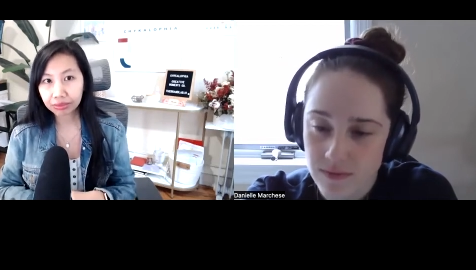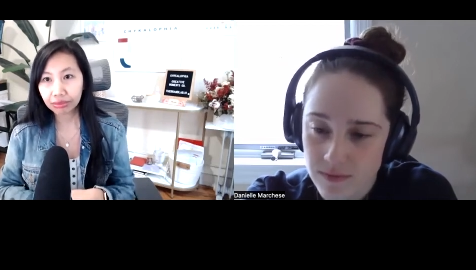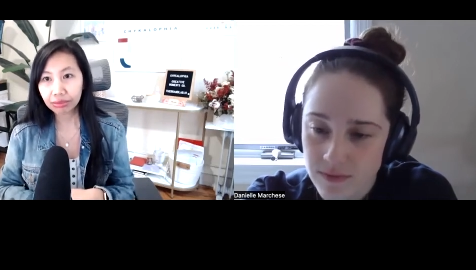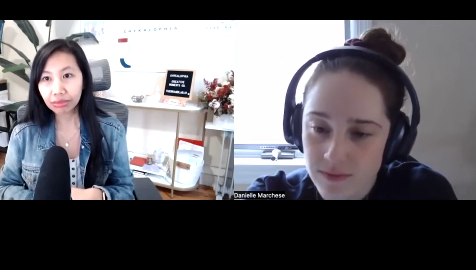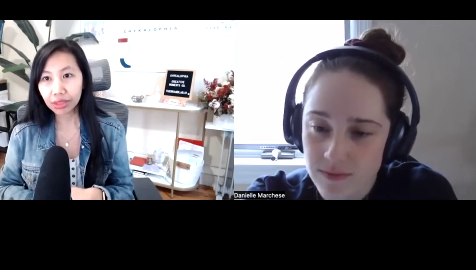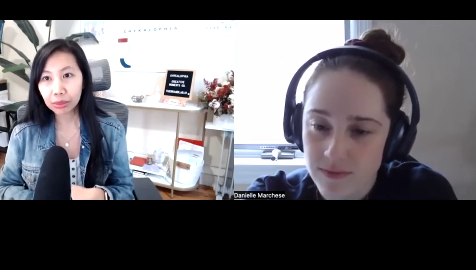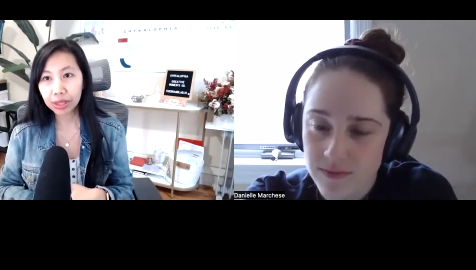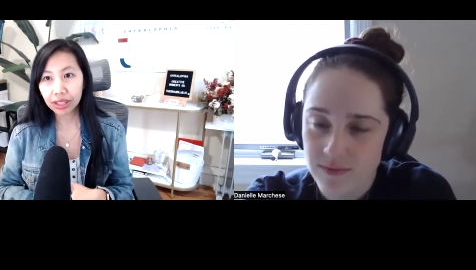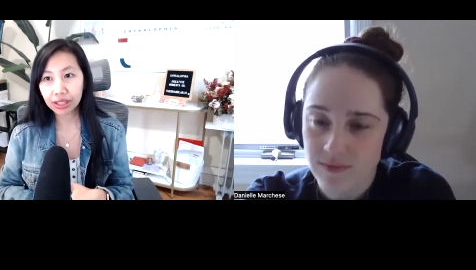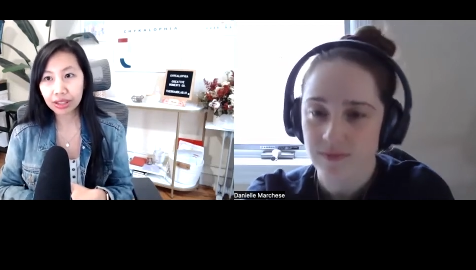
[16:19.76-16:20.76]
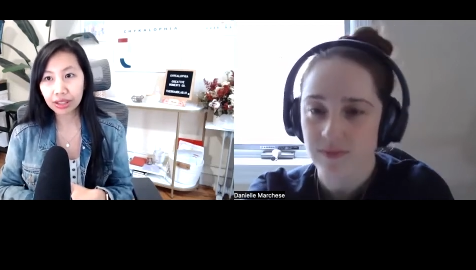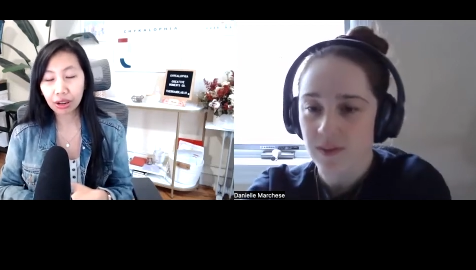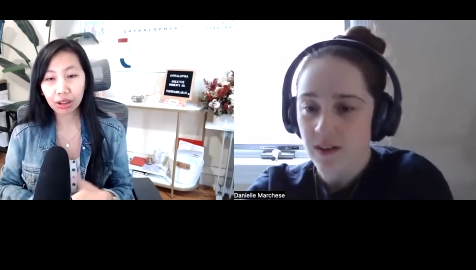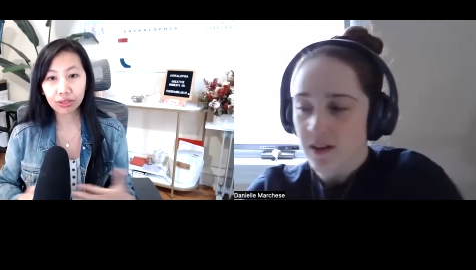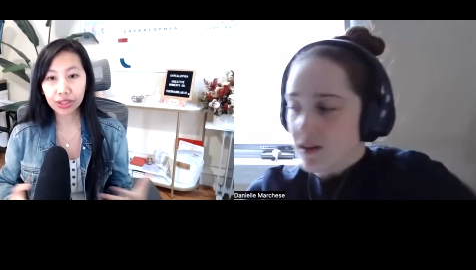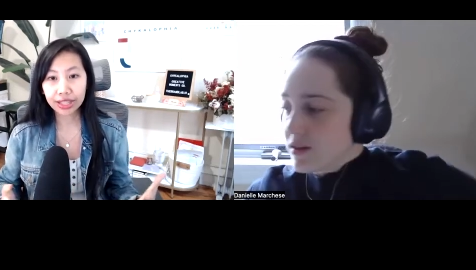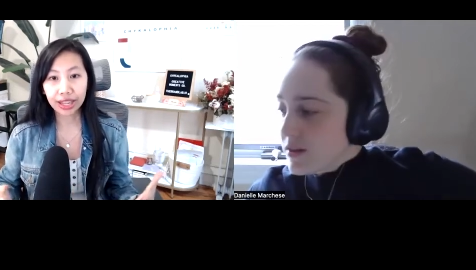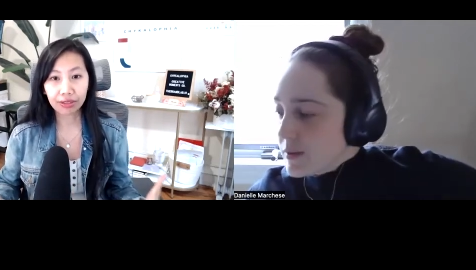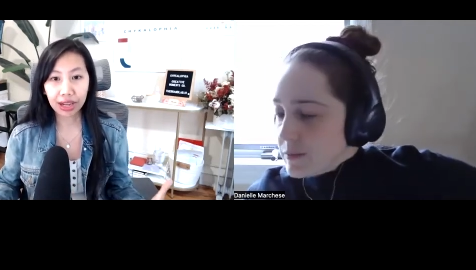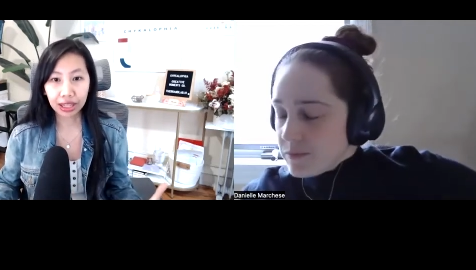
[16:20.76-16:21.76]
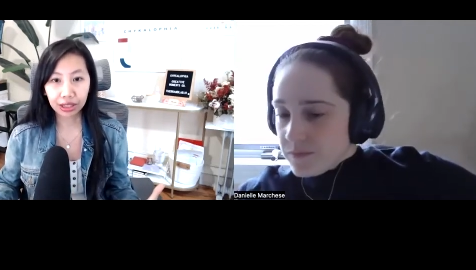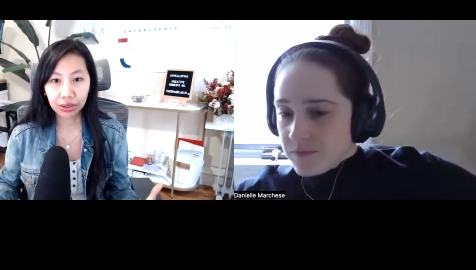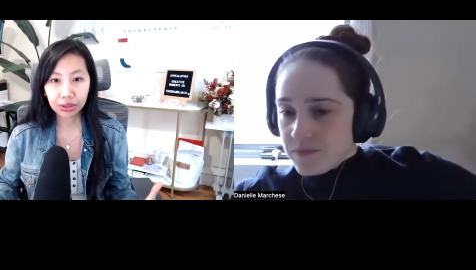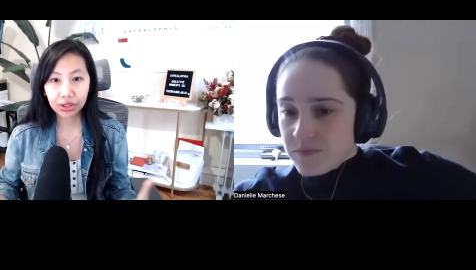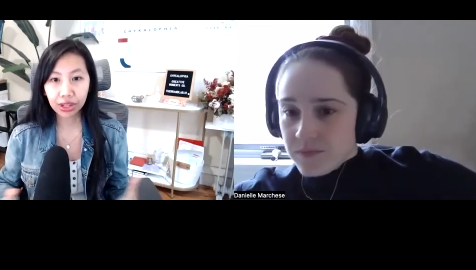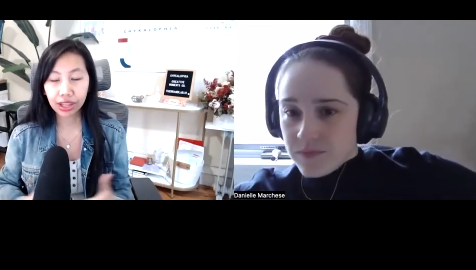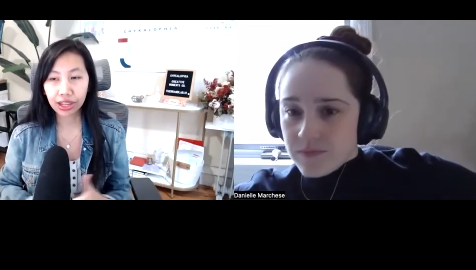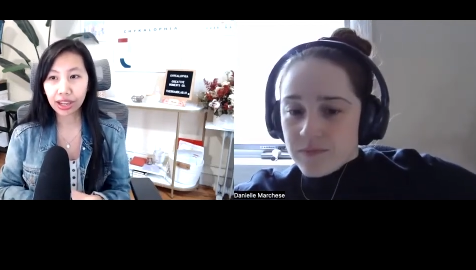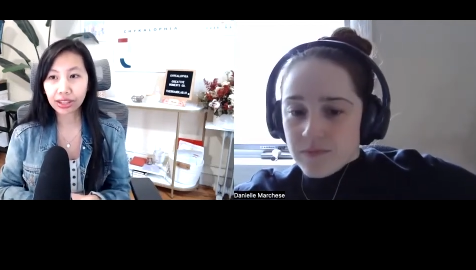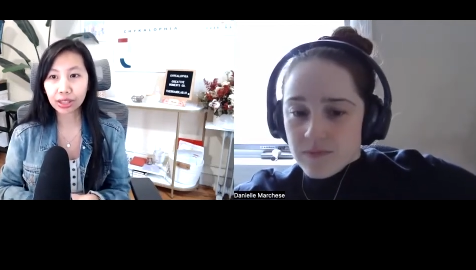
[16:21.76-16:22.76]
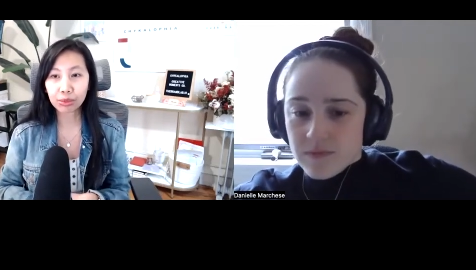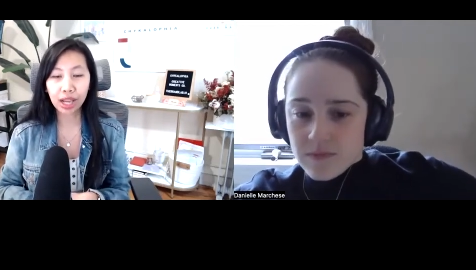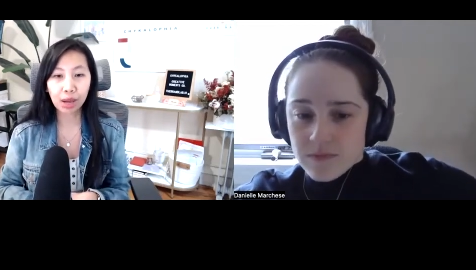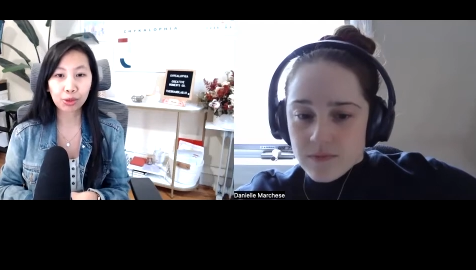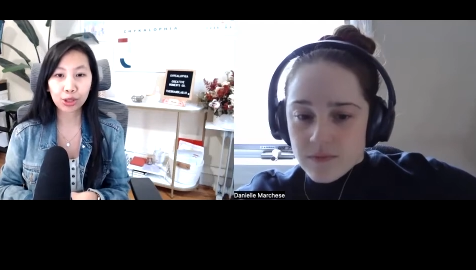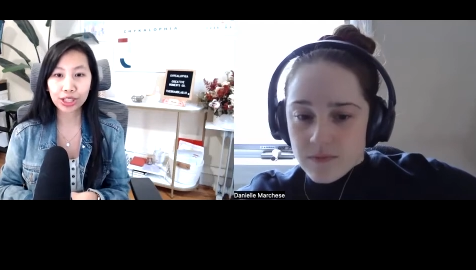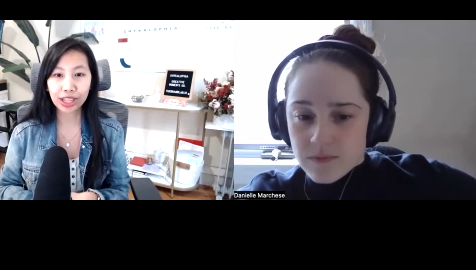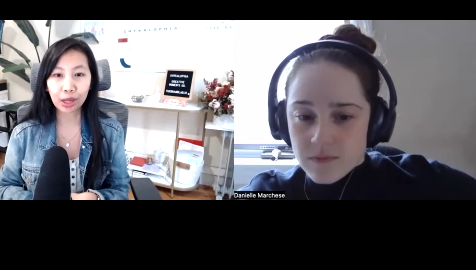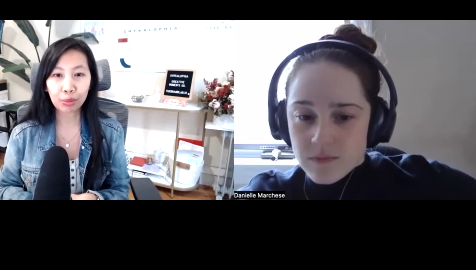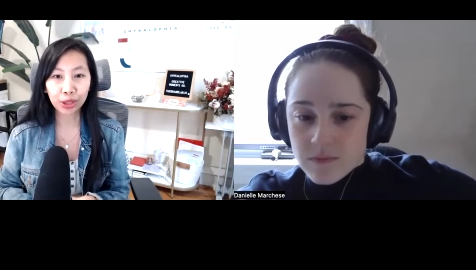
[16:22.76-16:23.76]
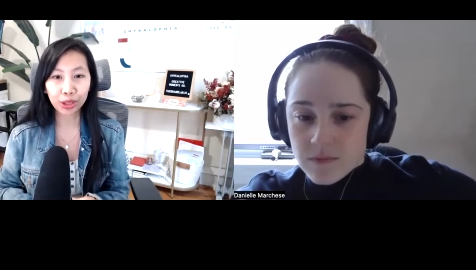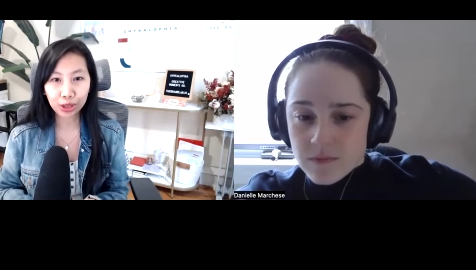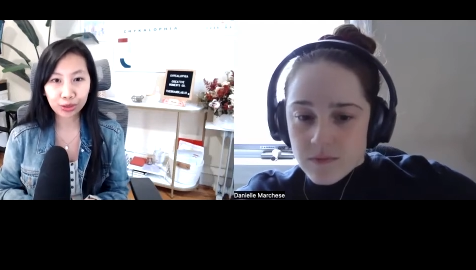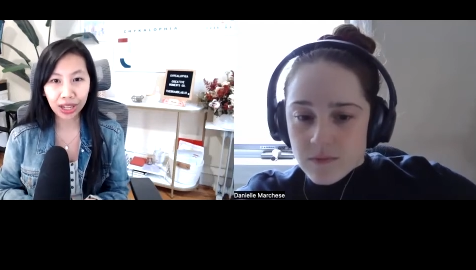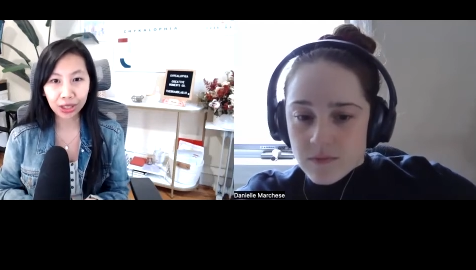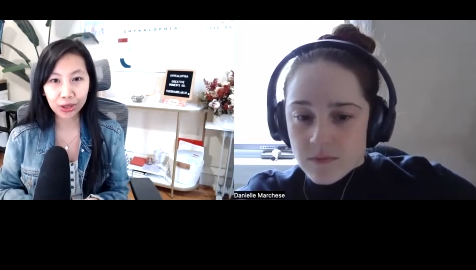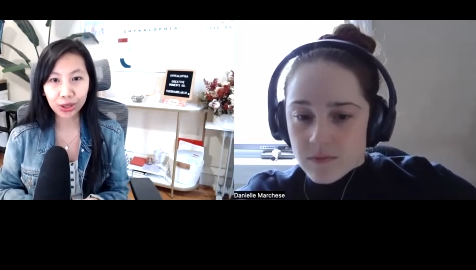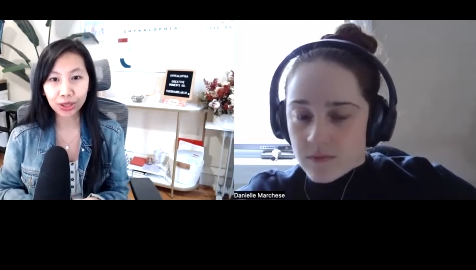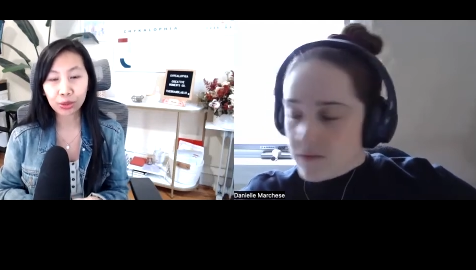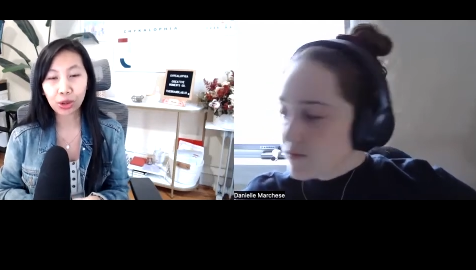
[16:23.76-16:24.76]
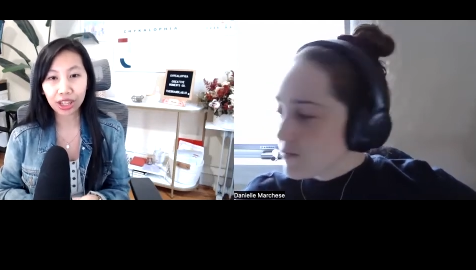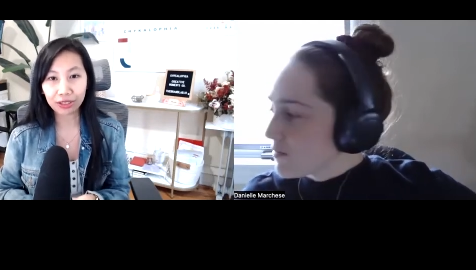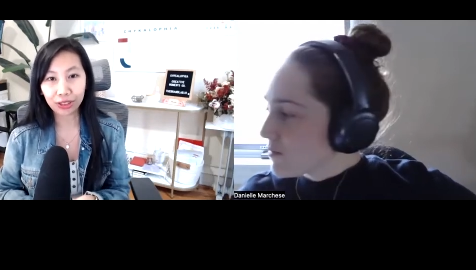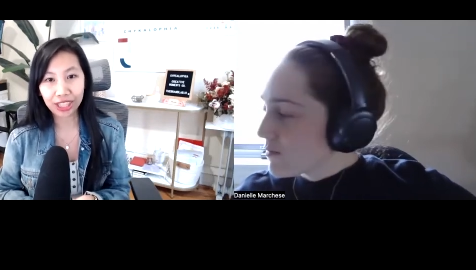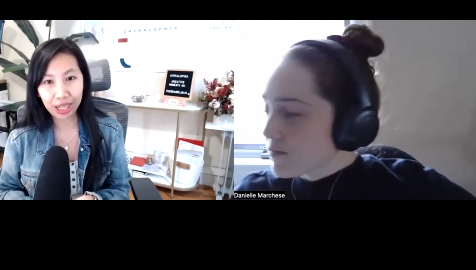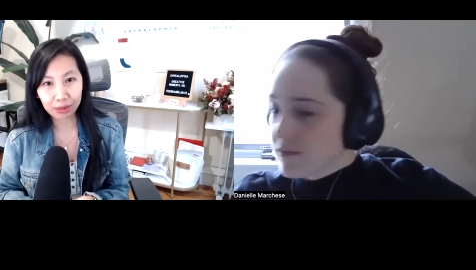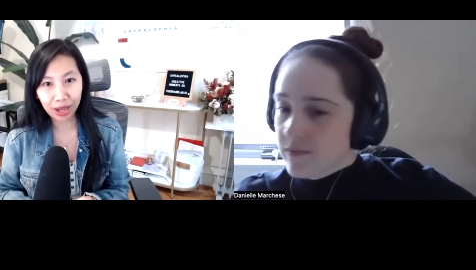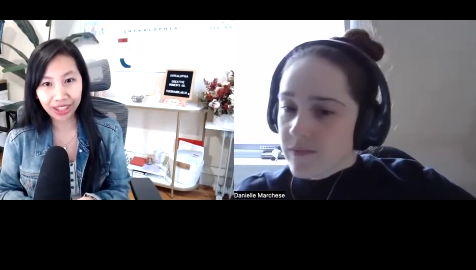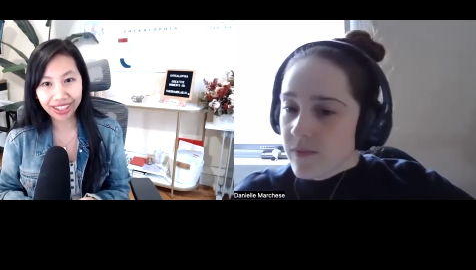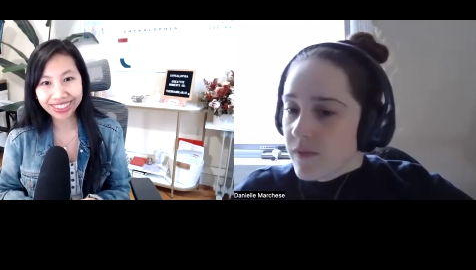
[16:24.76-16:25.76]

Speaker 1: hmm. because all of us have values. And sometimes we just like put those values on the wall and forget about it.